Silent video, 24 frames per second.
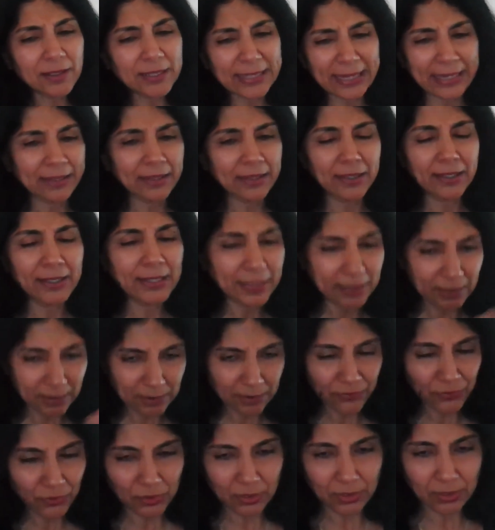candidates
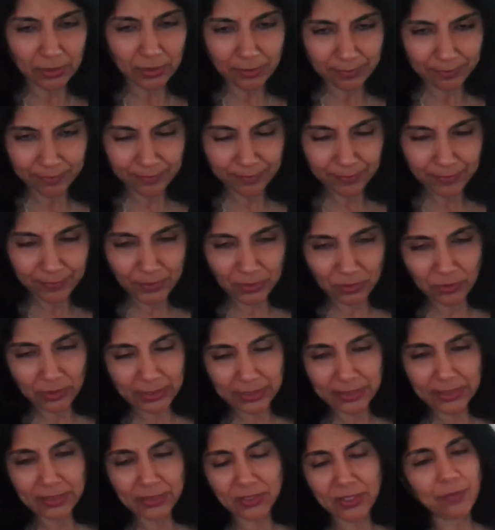for the
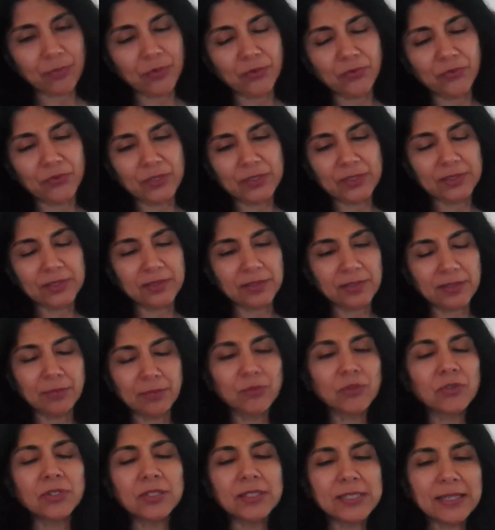leadership of this
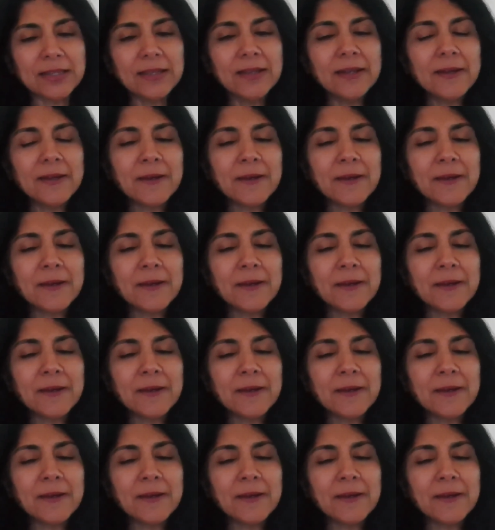community